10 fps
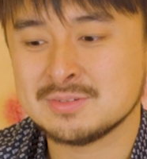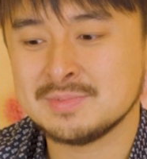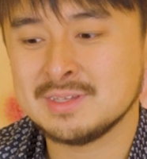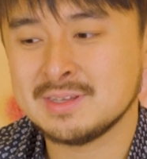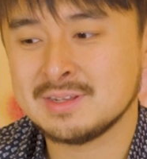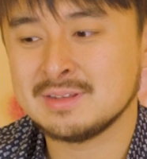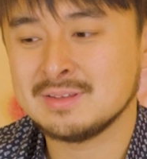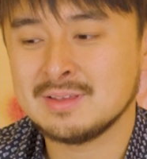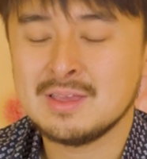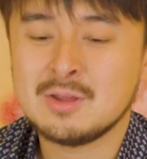of me and
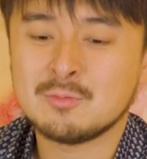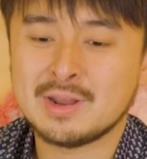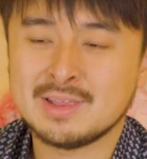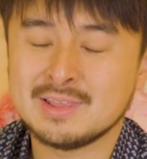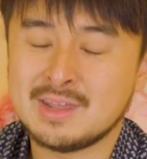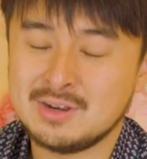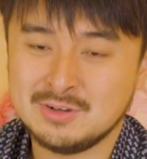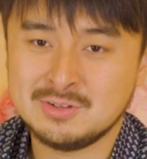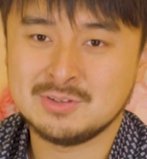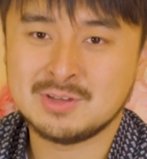writing a letter
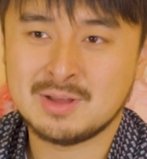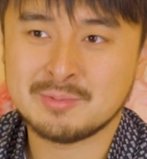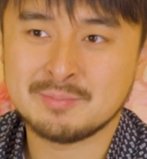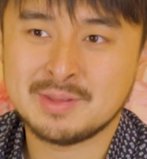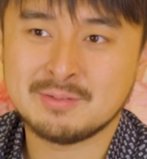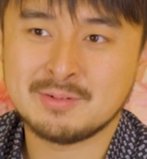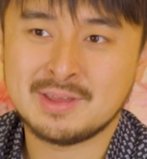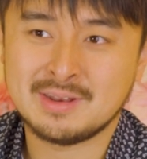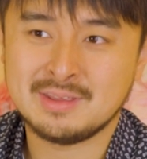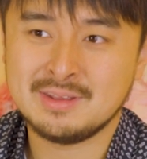to compliment what
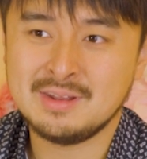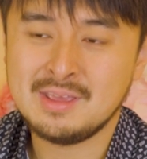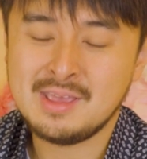I did.